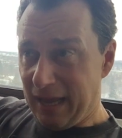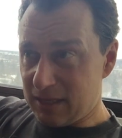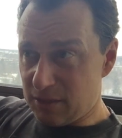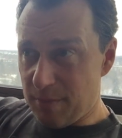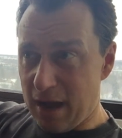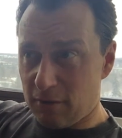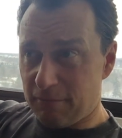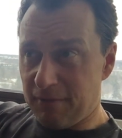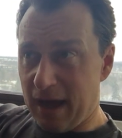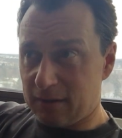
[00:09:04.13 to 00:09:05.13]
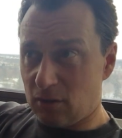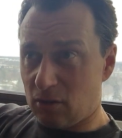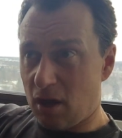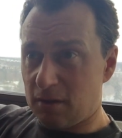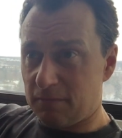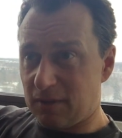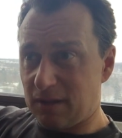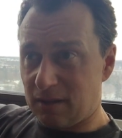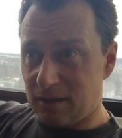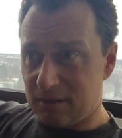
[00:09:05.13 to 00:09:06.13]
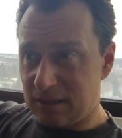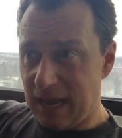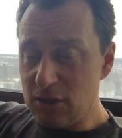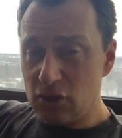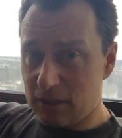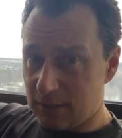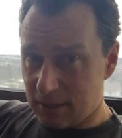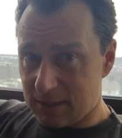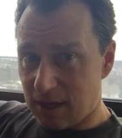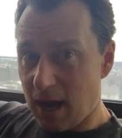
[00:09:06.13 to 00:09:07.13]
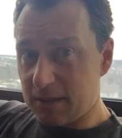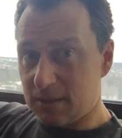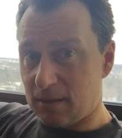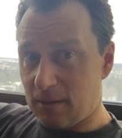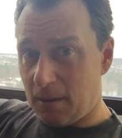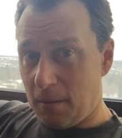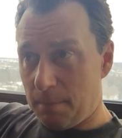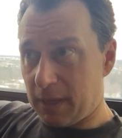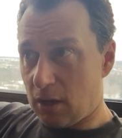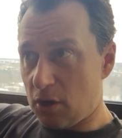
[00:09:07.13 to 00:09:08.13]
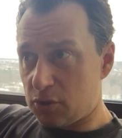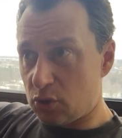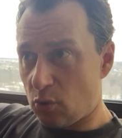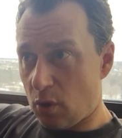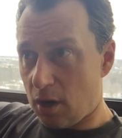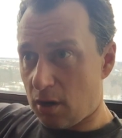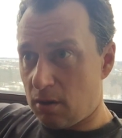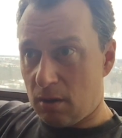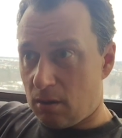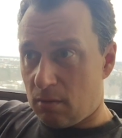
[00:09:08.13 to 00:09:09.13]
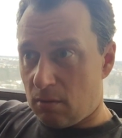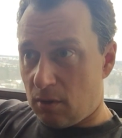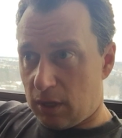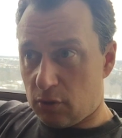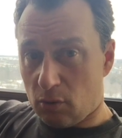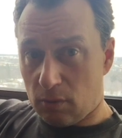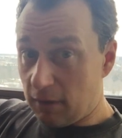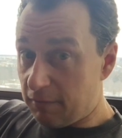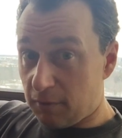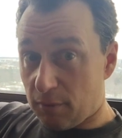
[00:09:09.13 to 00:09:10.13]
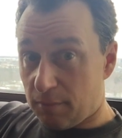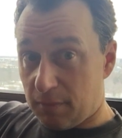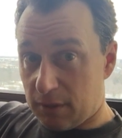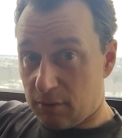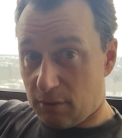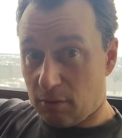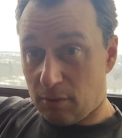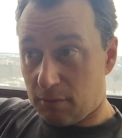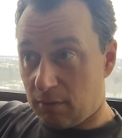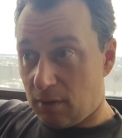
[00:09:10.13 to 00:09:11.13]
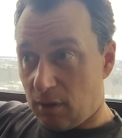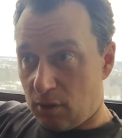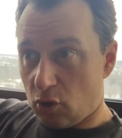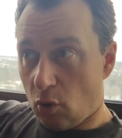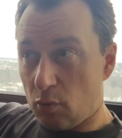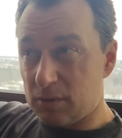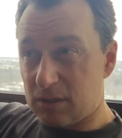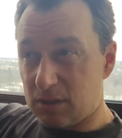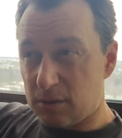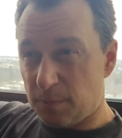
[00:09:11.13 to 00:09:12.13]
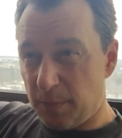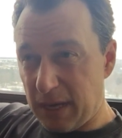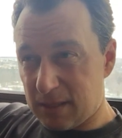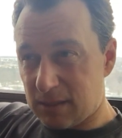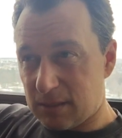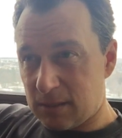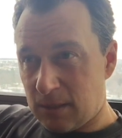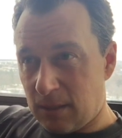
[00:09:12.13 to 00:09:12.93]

As a matter of fact, a lot of the tension is cut because you are in your own living room and your own space,